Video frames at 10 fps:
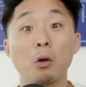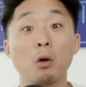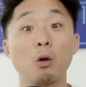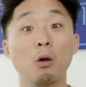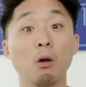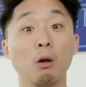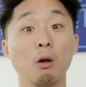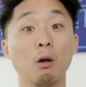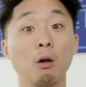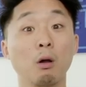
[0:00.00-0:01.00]

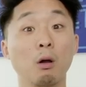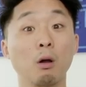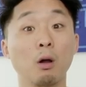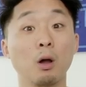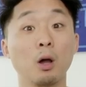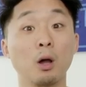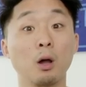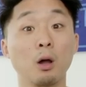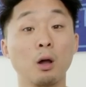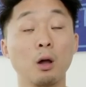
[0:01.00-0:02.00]

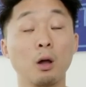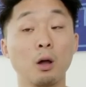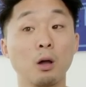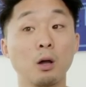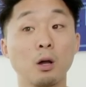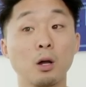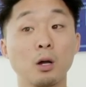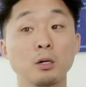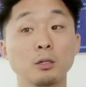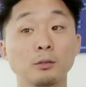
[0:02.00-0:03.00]

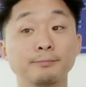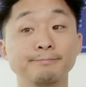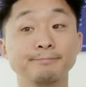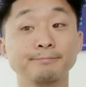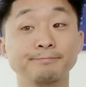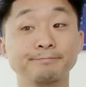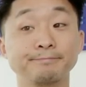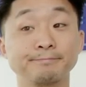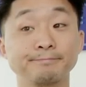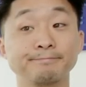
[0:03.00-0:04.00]

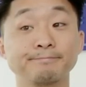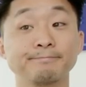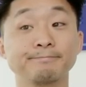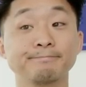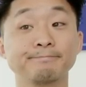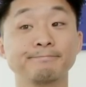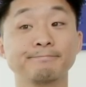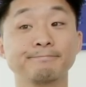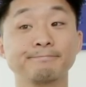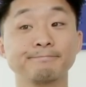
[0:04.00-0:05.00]

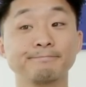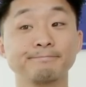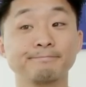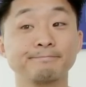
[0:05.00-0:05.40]
This person isn't speaking.